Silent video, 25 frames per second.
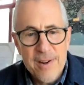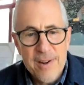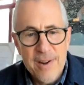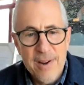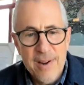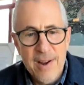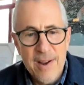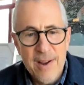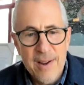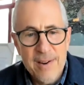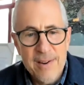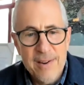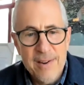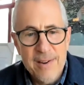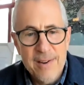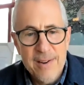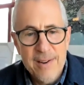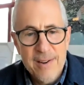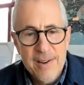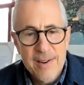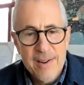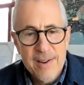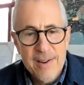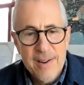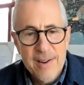
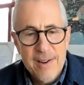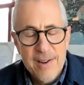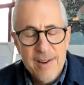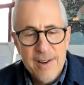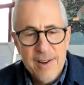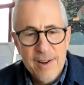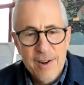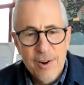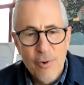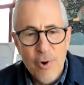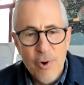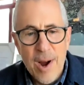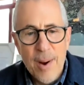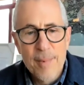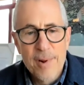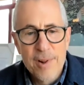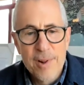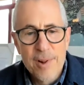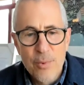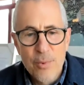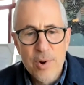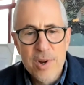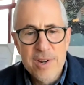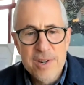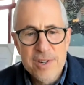Grandma
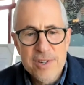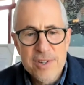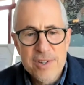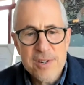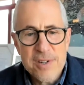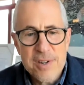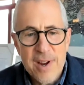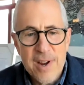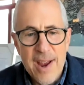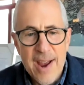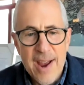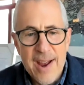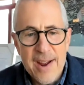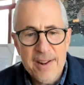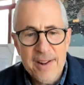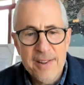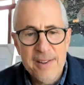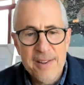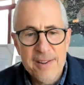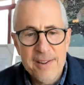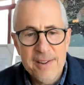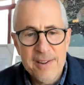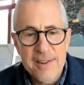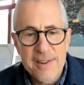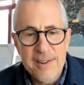Louise had
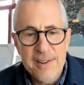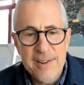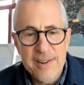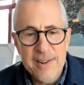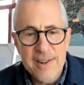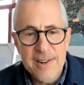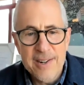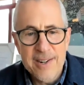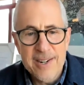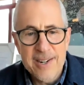the,